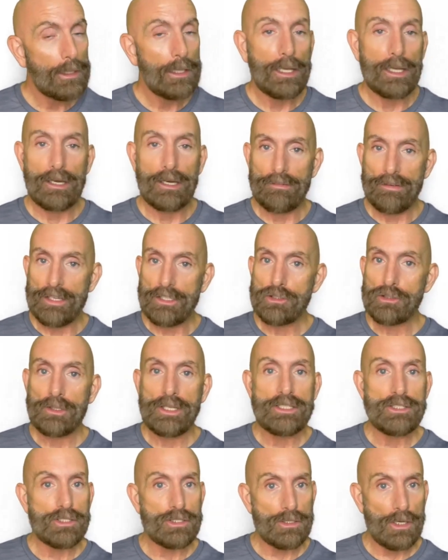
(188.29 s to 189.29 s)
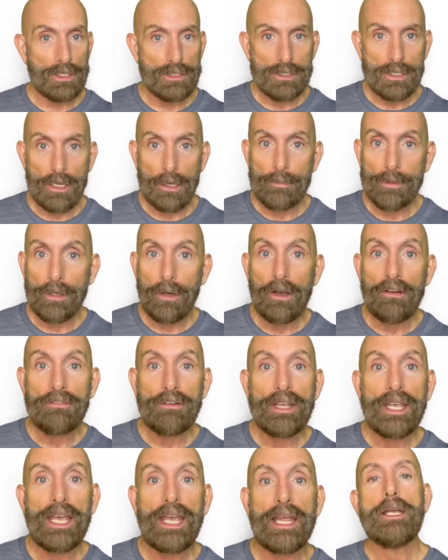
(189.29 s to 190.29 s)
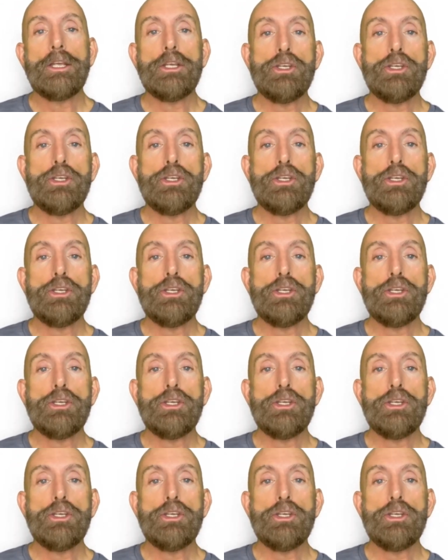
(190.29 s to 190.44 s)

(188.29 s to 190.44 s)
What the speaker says: and eventually it starts coming off again.